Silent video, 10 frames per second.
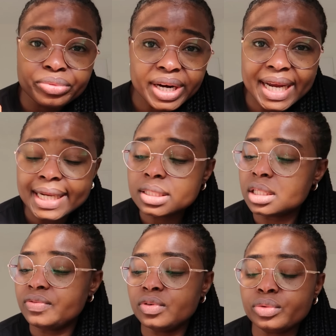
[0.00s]
braids,
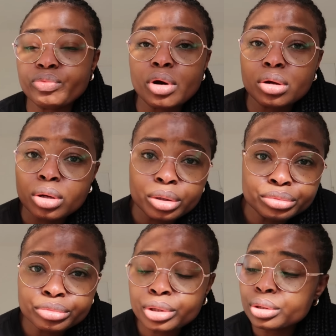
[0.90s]
if you rock
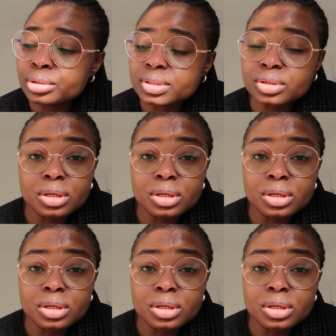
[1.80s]
cornrows,